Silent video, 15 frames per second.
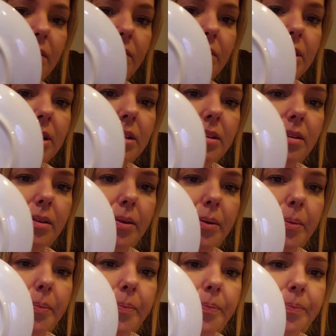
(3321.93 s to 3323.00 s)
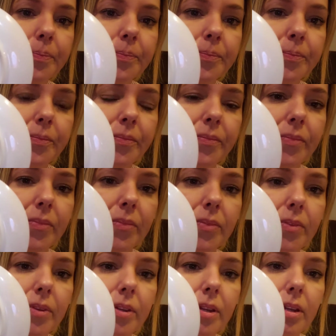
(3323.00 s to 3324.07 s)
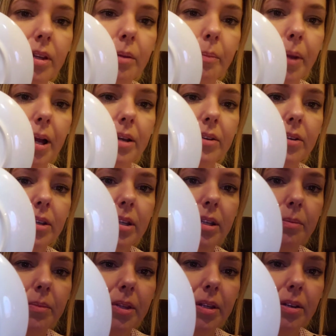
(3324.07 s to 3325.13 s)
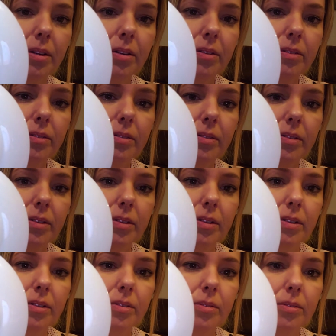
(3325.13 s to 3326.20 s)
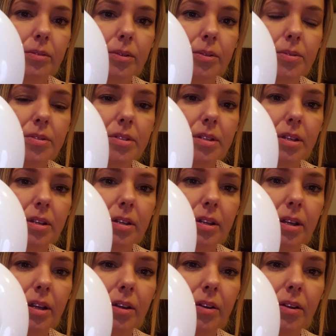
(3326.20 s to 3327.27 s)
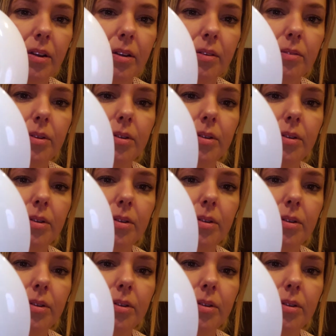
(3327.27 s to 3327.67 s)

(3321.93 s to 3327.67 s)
have the um, pattern name there, Rosera,